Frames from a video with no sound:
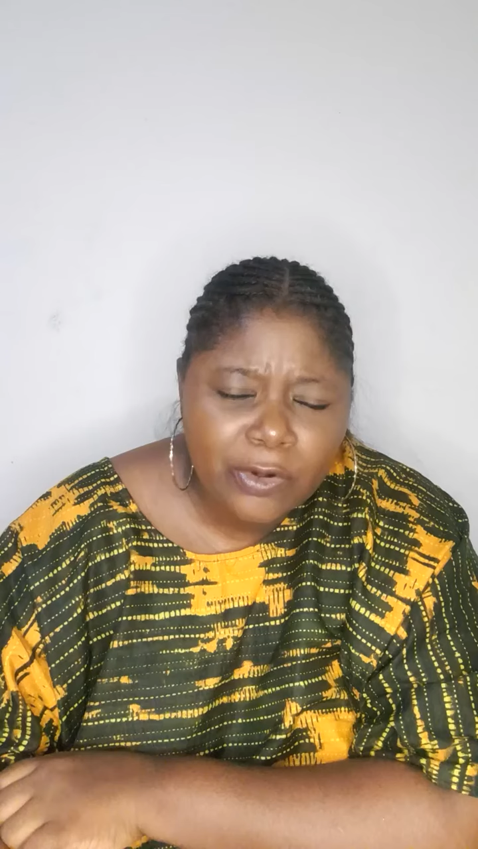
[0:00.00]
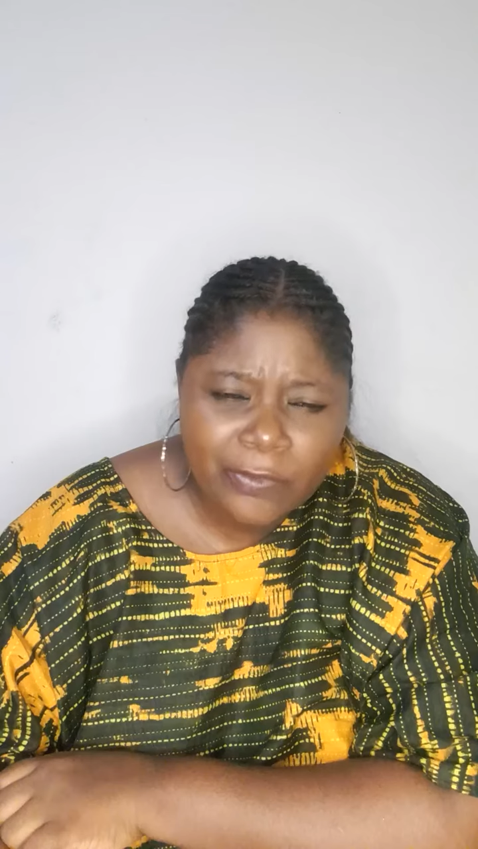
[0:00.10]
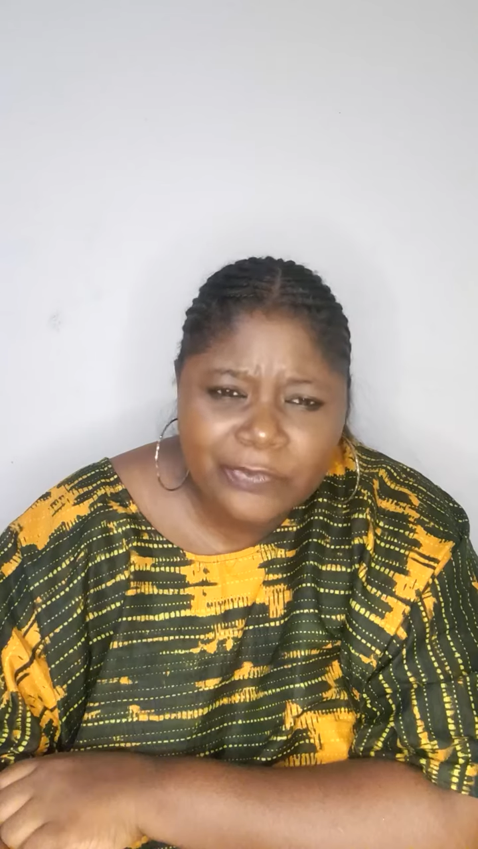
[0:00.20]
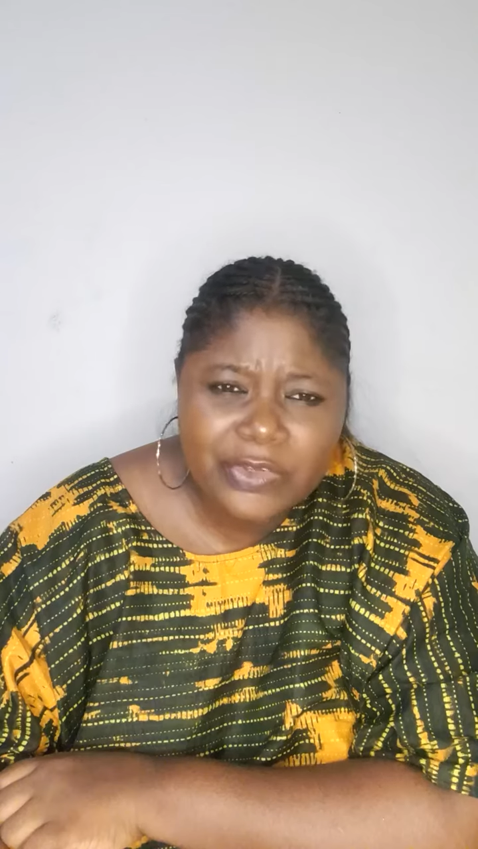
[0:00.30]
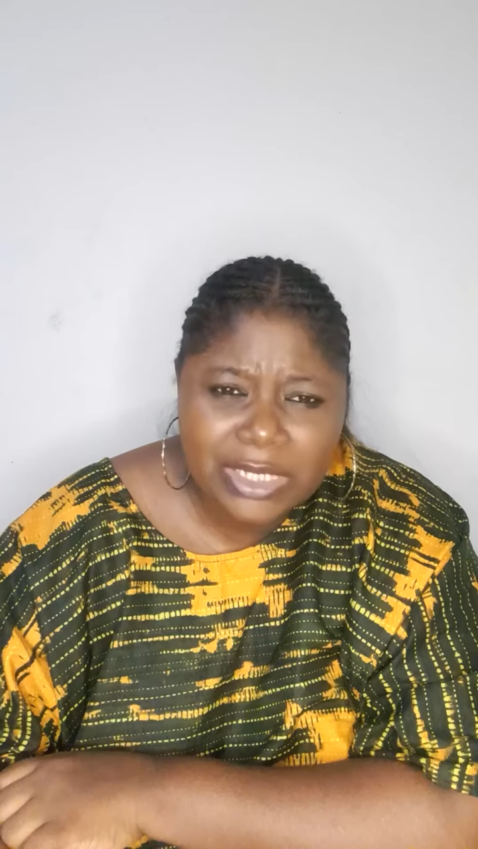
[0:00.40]

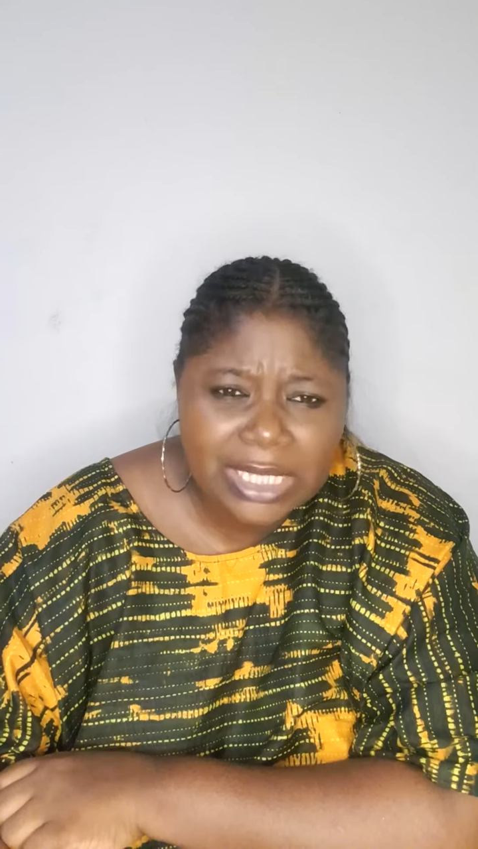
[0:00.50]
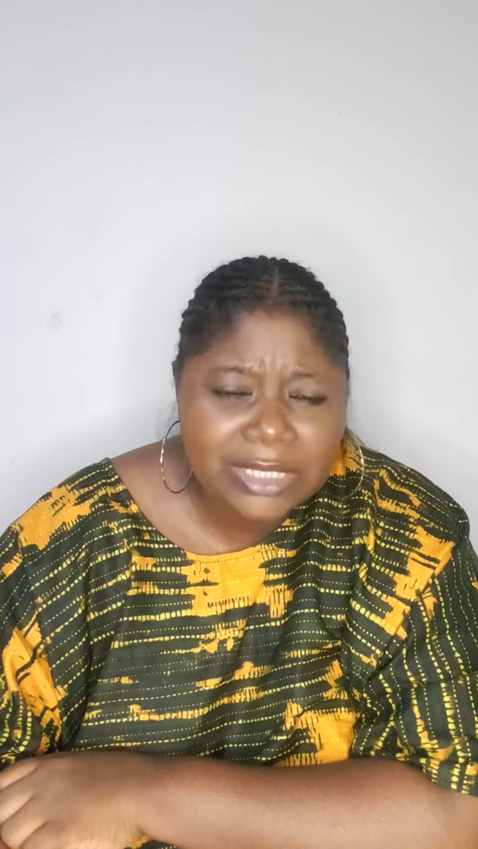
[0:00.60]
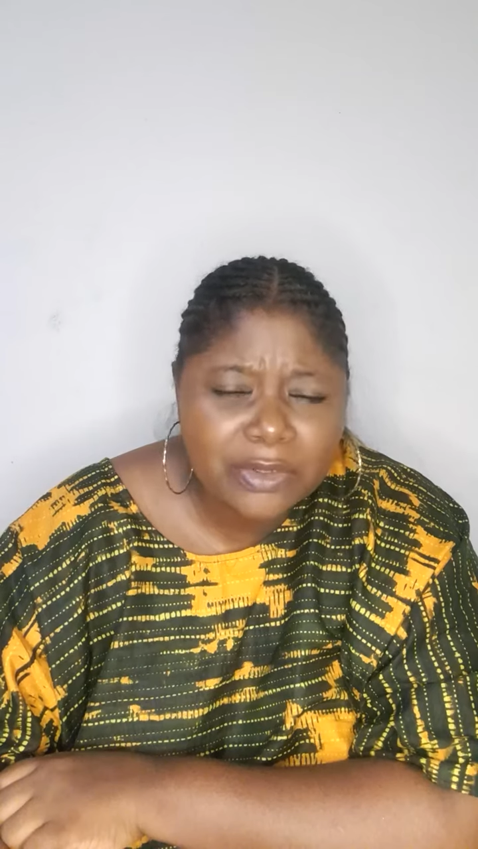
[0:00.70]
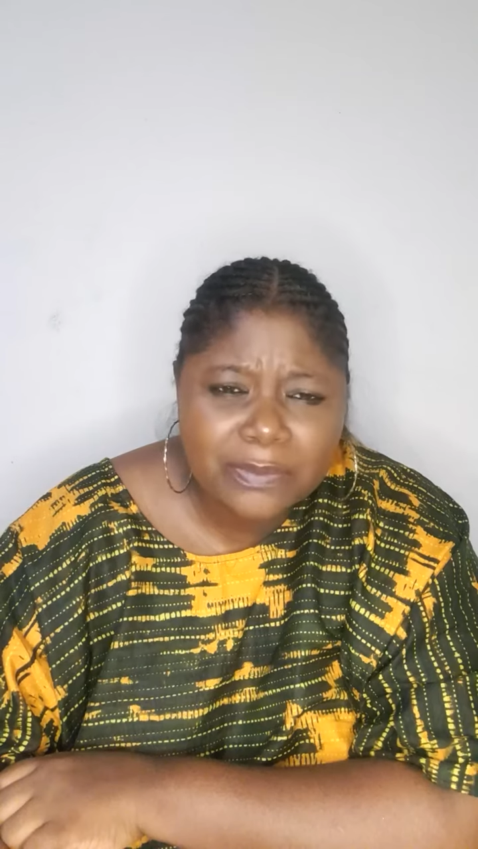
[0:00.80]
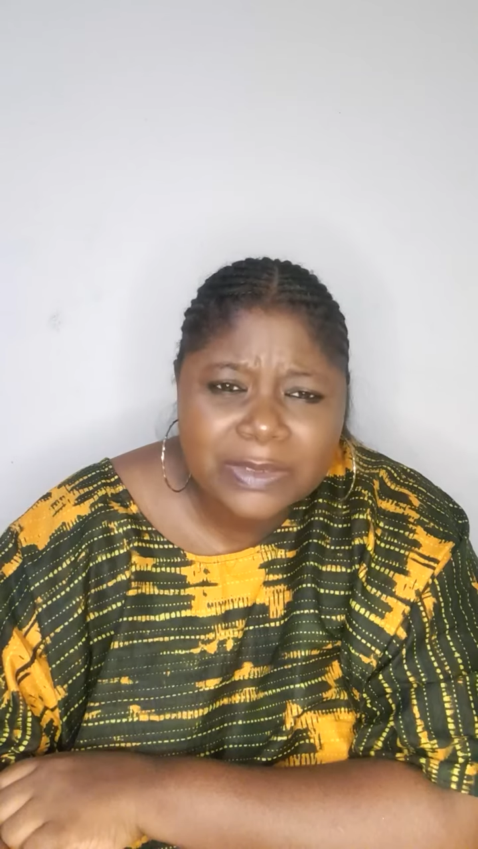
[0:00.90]
of your
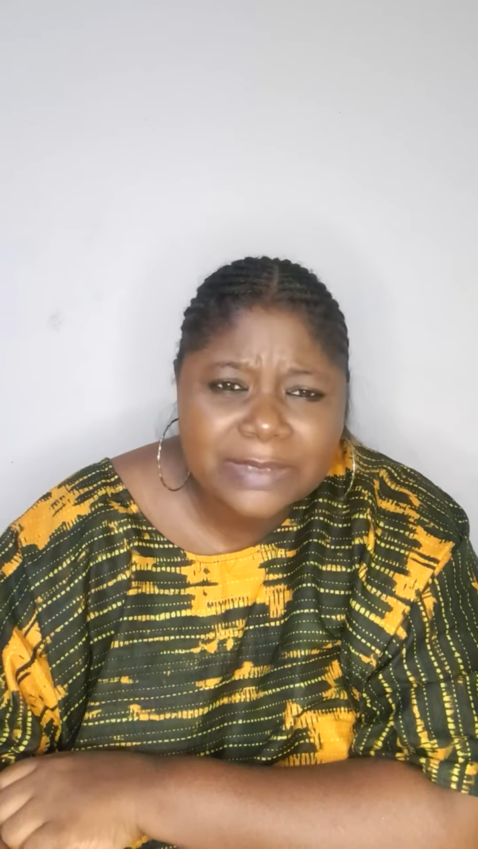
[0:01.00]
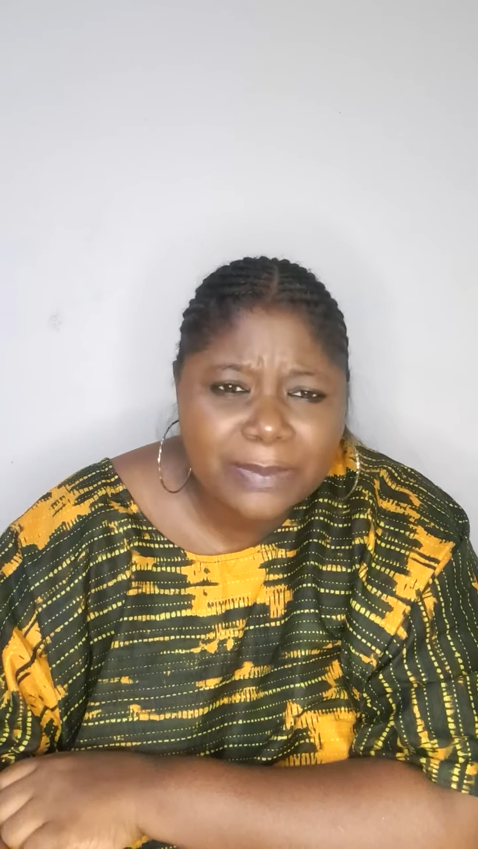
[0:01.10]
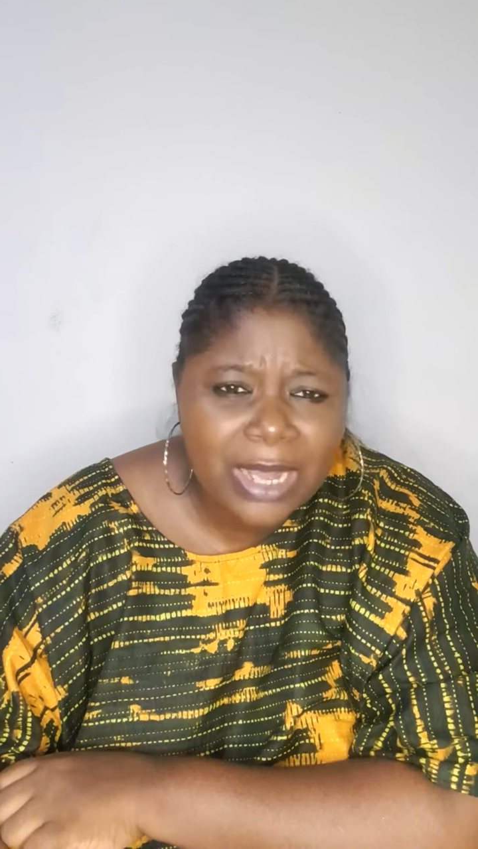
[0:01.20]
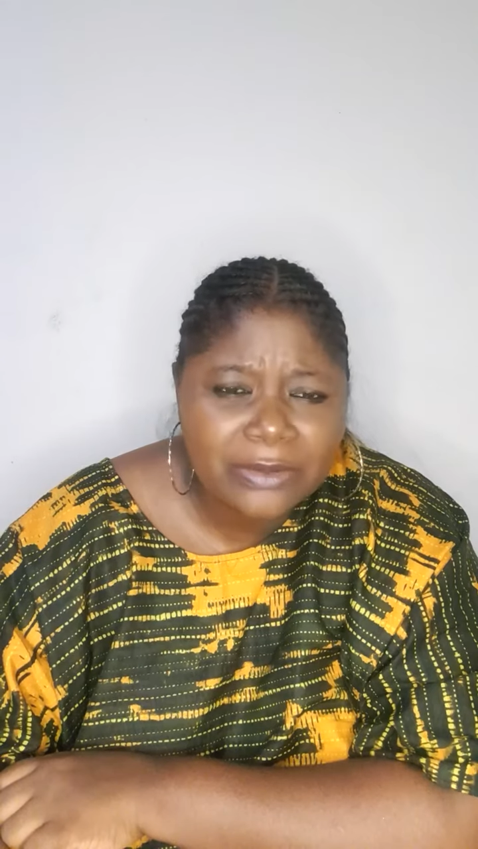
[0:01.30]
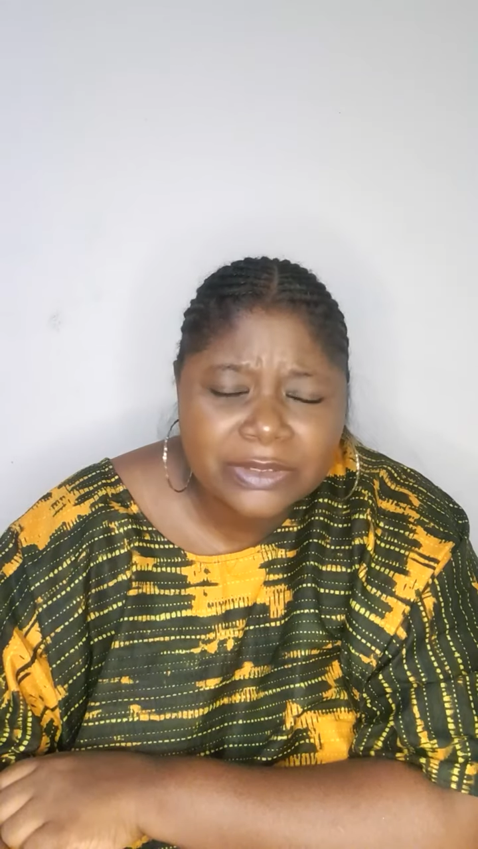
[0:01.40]
kingdom
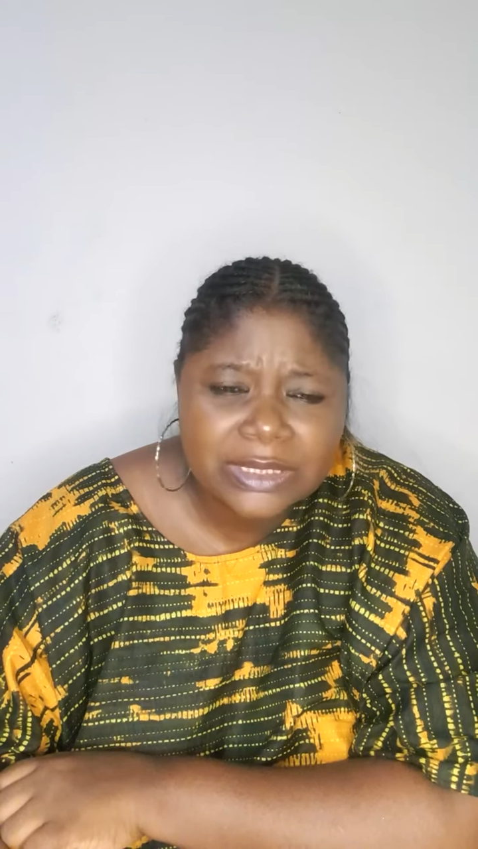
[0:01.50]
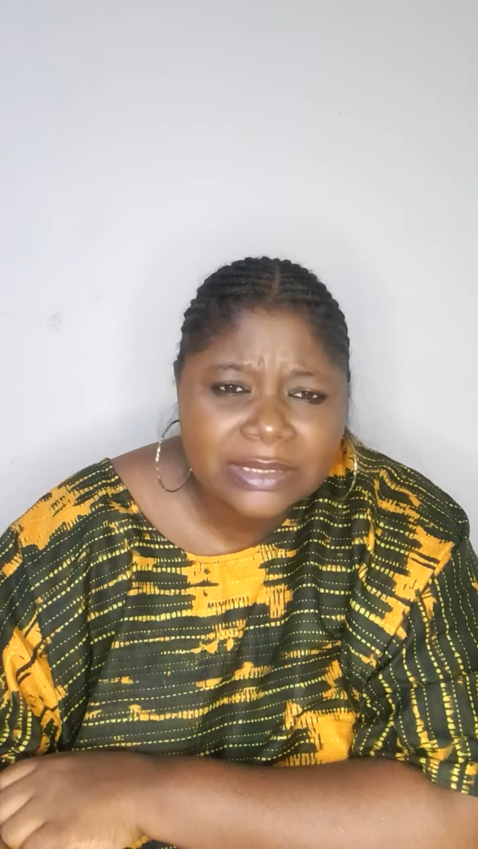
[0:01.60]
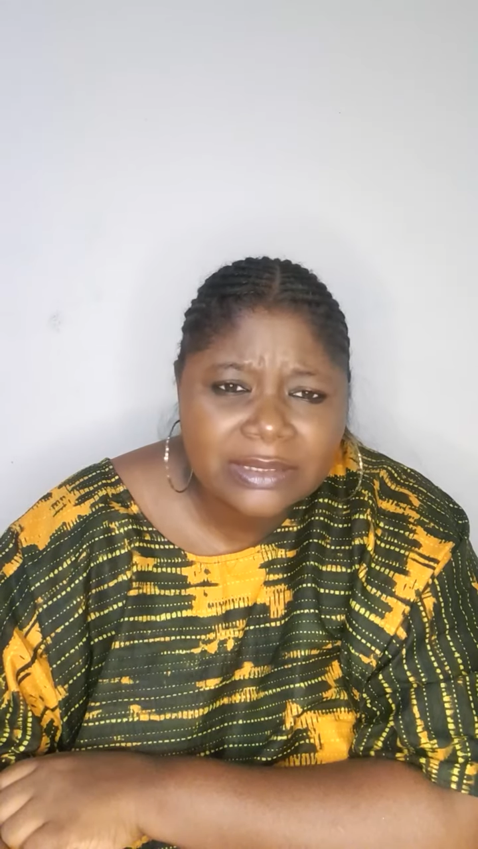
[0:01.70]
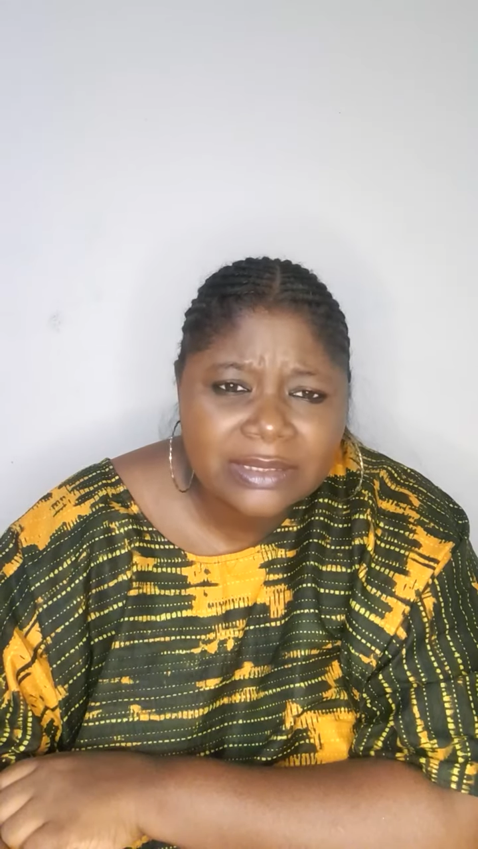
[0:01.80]
spouse